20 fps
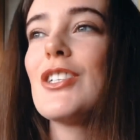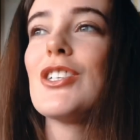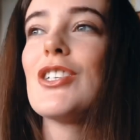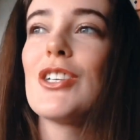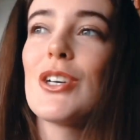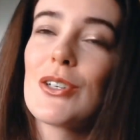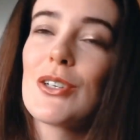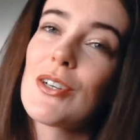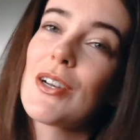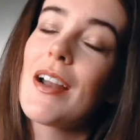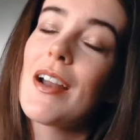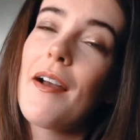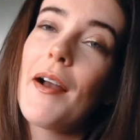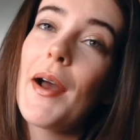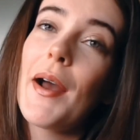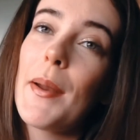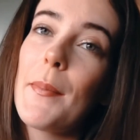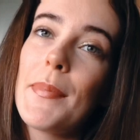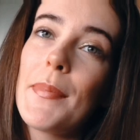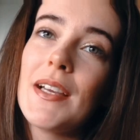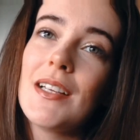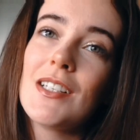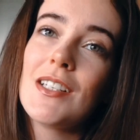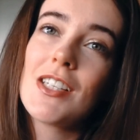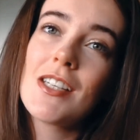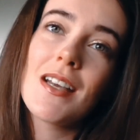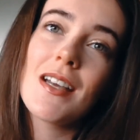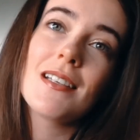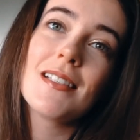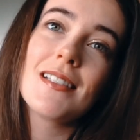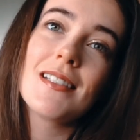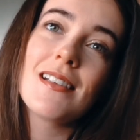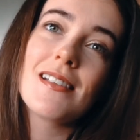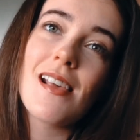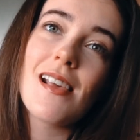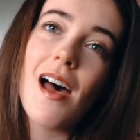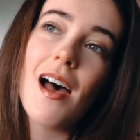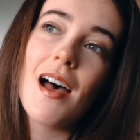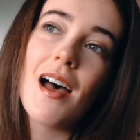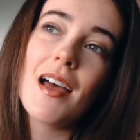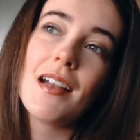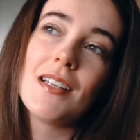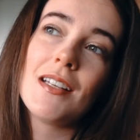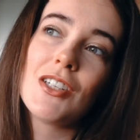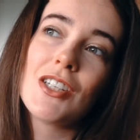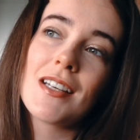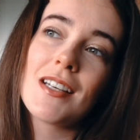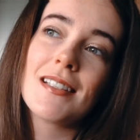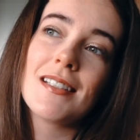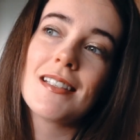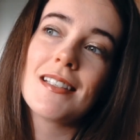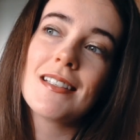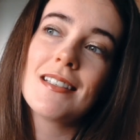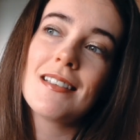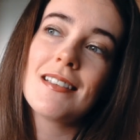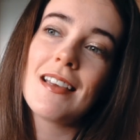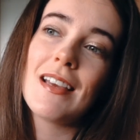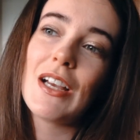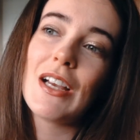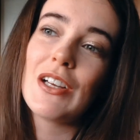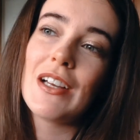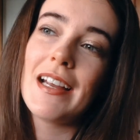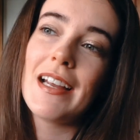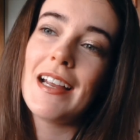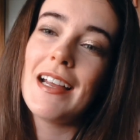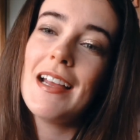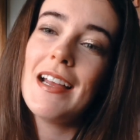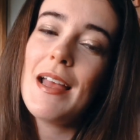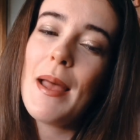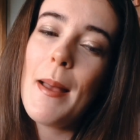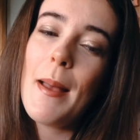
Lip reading: children are going to be just as hard and just as scary,